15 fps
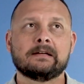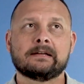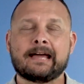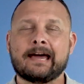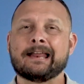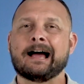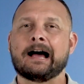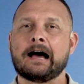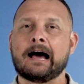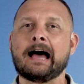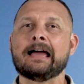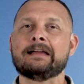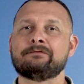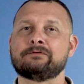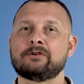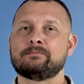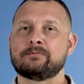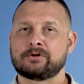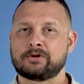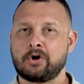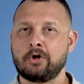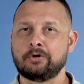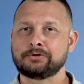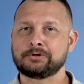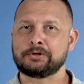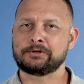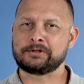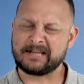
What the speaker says: kind of hide from the culture,